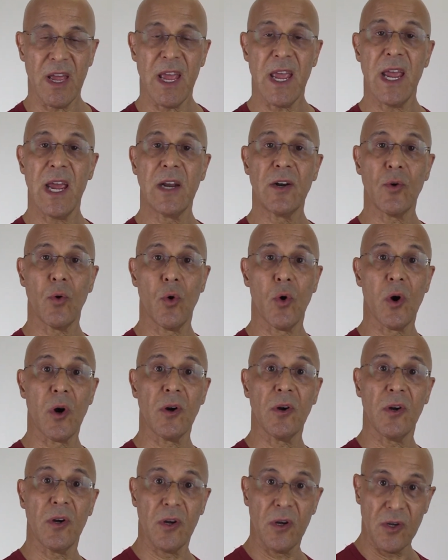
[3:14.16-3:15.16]
and
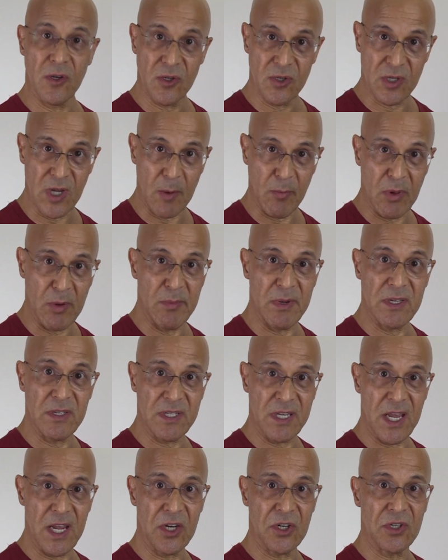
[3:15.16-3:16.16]
or
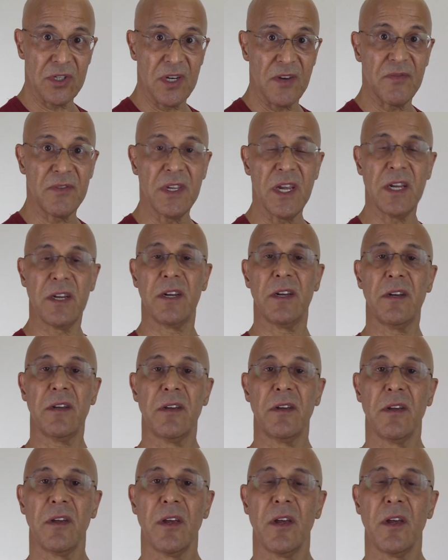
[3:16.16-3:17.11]
supplementation if needed,